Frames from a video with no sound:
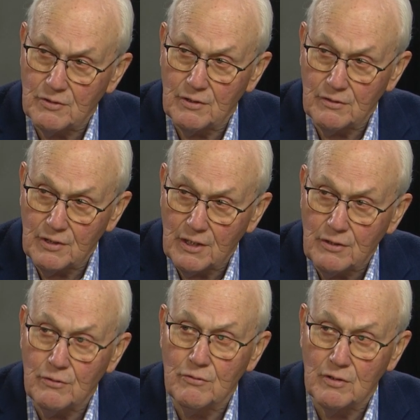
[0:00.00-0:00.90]

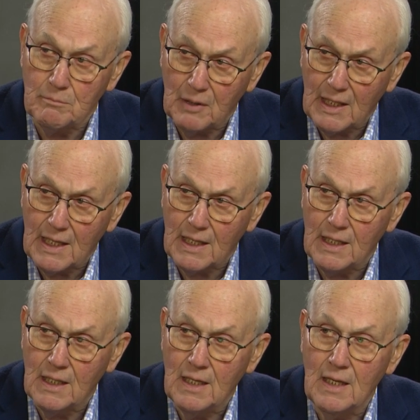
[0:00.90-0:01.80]
continue to play